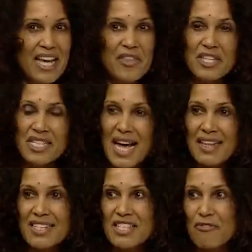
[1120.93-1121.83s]
The
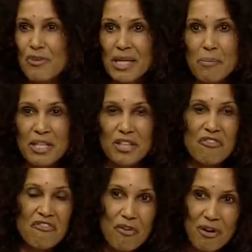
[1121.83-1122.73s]
Italians have really been at the
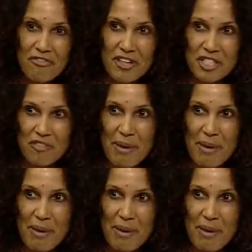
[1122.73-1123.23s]
forefront of